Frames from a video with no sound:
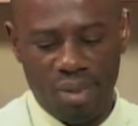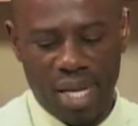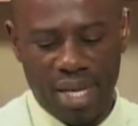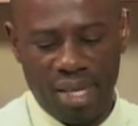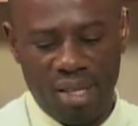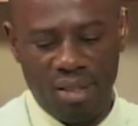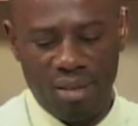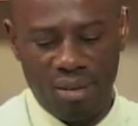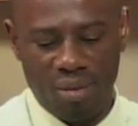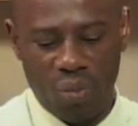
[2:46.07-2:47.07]
again,
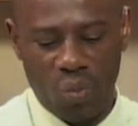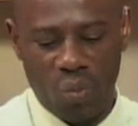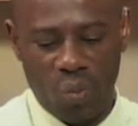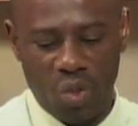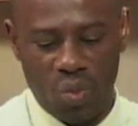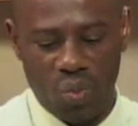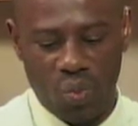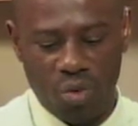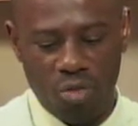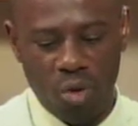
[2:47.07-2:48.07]
we
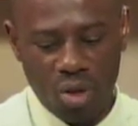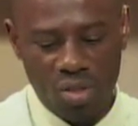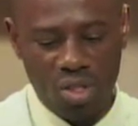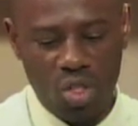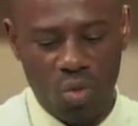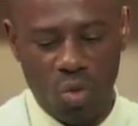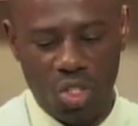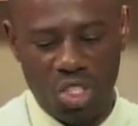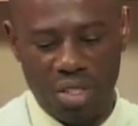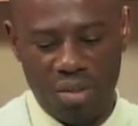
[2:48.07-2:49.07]
focus on the
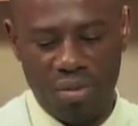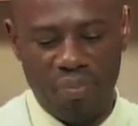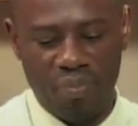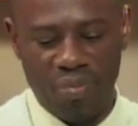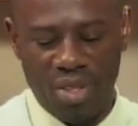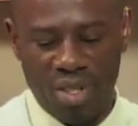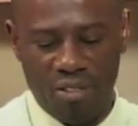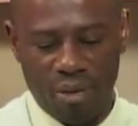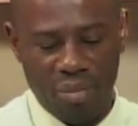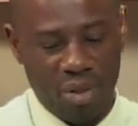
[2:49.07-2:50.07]
roaches
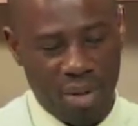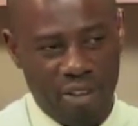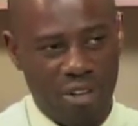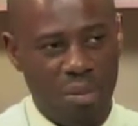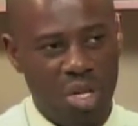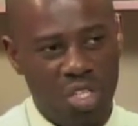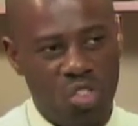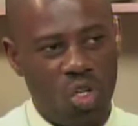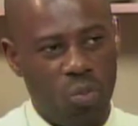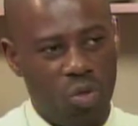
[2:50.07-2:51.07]
from a
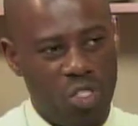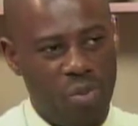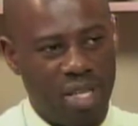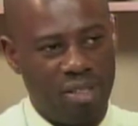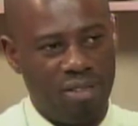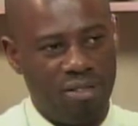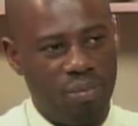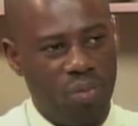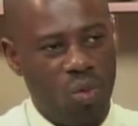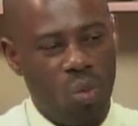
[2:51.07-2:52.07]
ministerial perspective
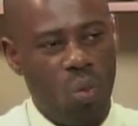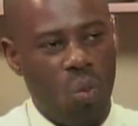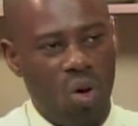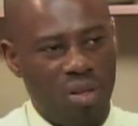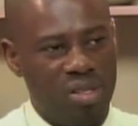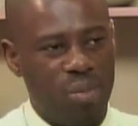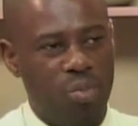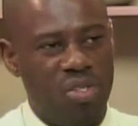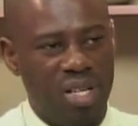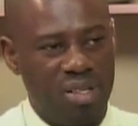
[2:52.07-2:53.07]
once they
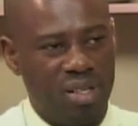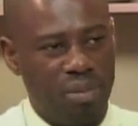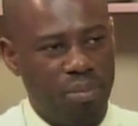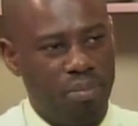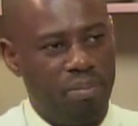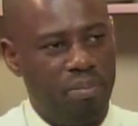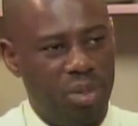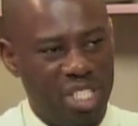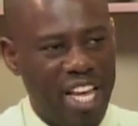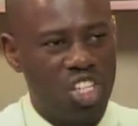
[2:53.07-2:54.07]
present a
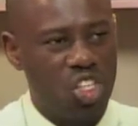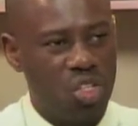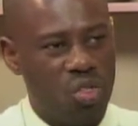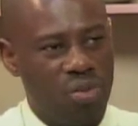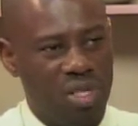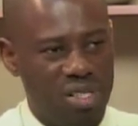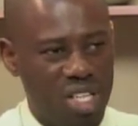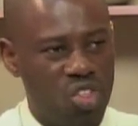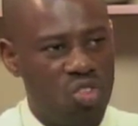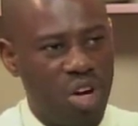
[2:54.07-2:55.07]
potential
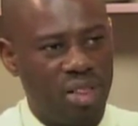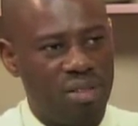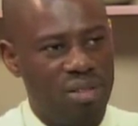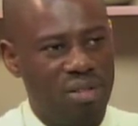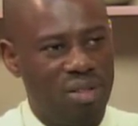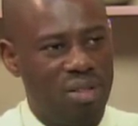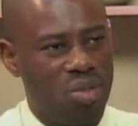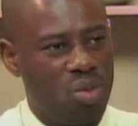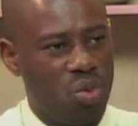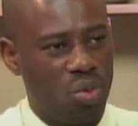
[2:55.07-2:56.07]
disease threat
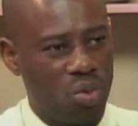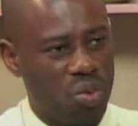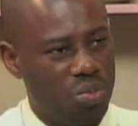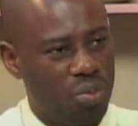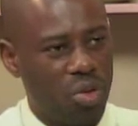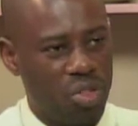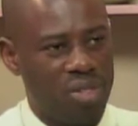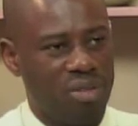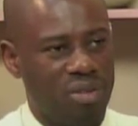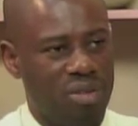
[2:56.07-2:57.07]
to
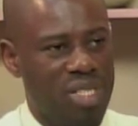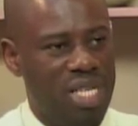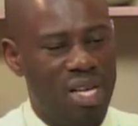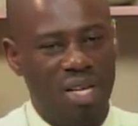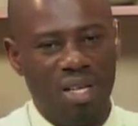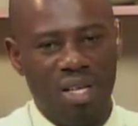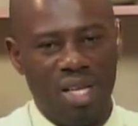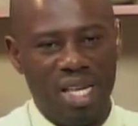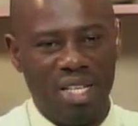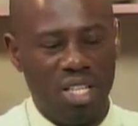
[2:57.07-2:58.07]
persons.
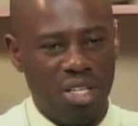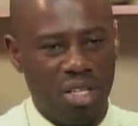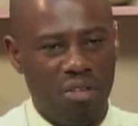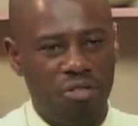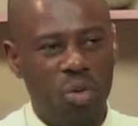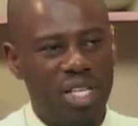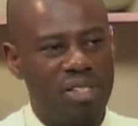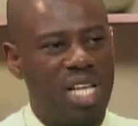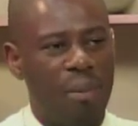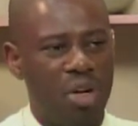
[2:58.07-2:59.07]
In the food
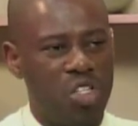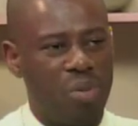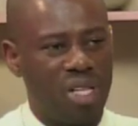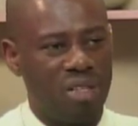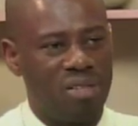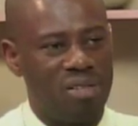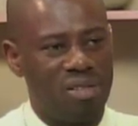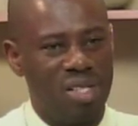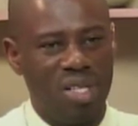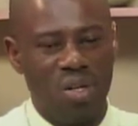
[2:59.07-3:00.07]
establishments,
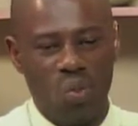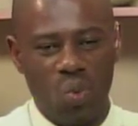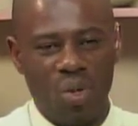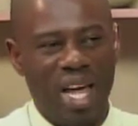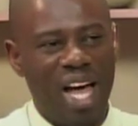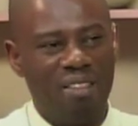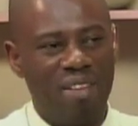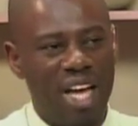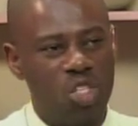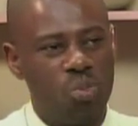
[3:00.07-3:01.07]
we will advise